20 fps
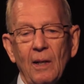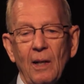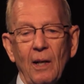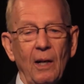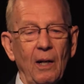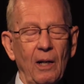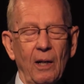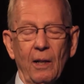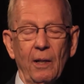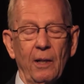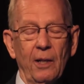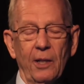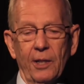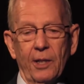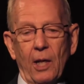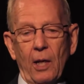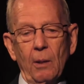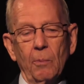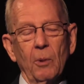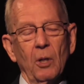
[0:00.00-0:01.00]
And he
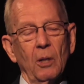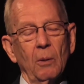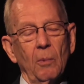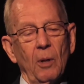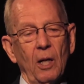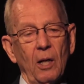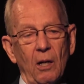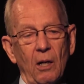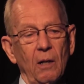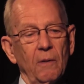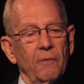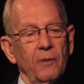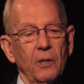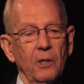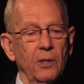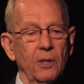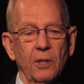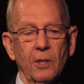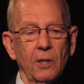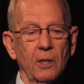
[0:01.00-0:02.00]
came into my
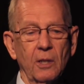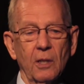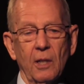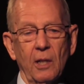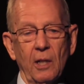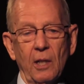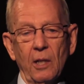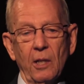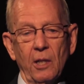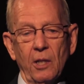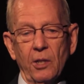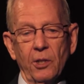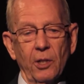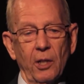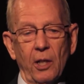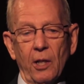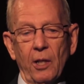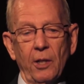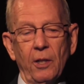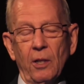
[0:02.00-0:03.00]
office and he
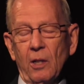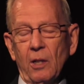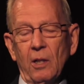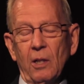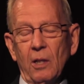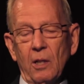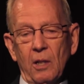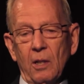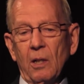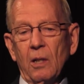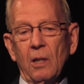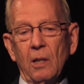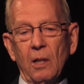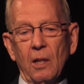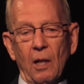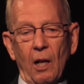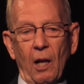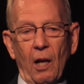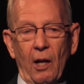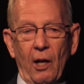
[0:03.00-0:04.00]
said,
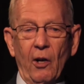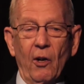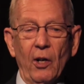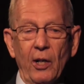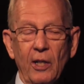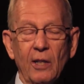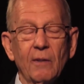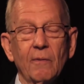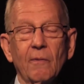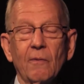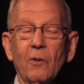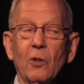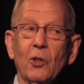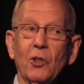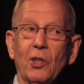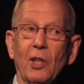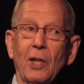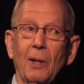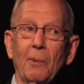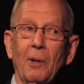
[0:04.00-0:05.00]
"Larry,"
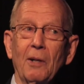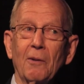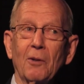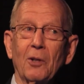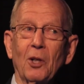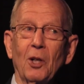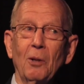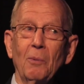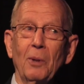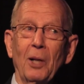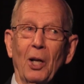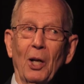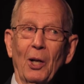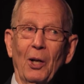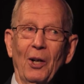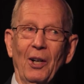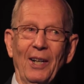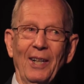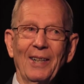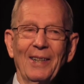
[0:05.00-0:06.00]
first time he ever called me
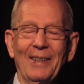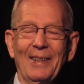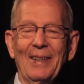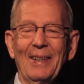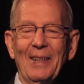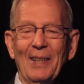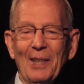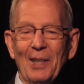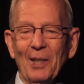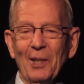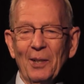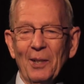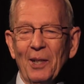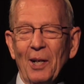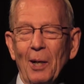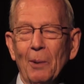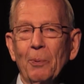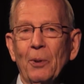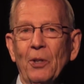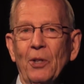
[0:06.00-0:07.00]
Larry.
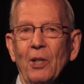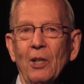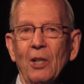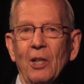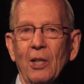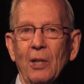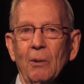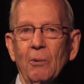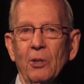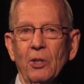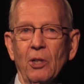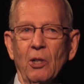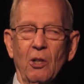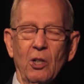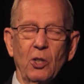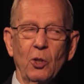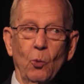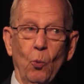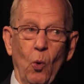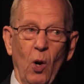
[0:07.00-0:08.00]
Up until then it was
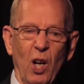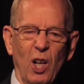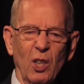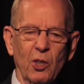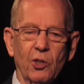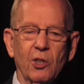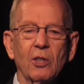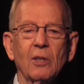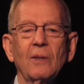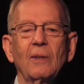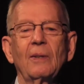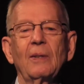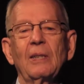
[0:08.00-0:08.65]
always Welch.